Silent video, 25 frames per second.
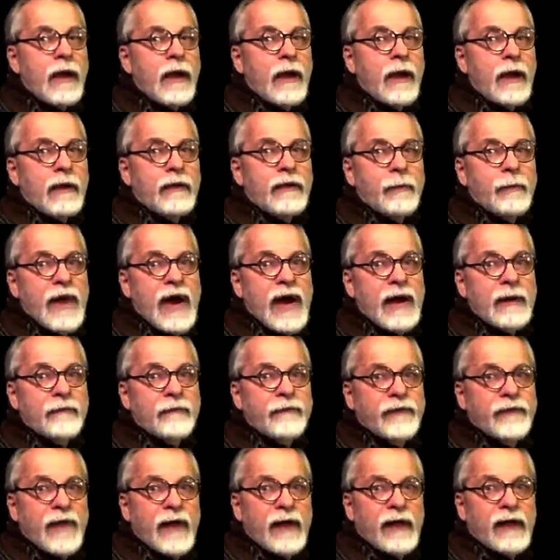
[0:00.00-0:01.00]
The
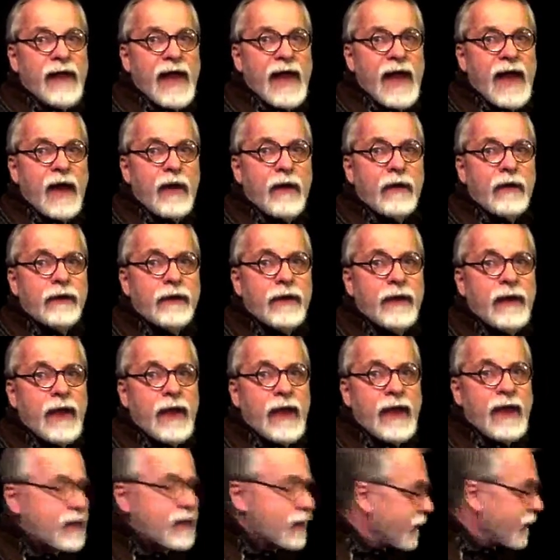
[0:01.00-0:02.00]
bottom fell out,
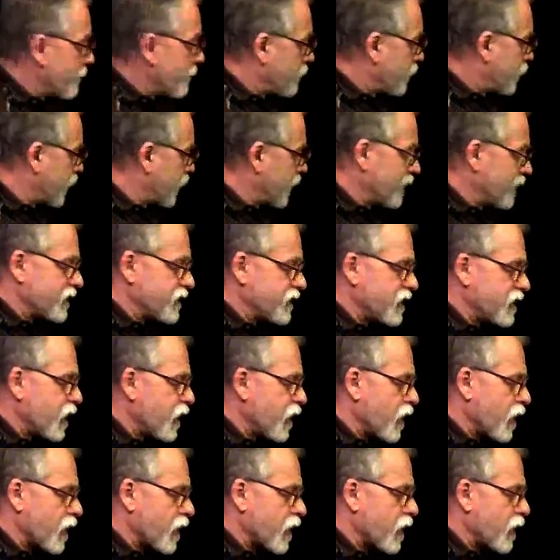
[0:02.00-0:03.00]
and I'm feeling dark.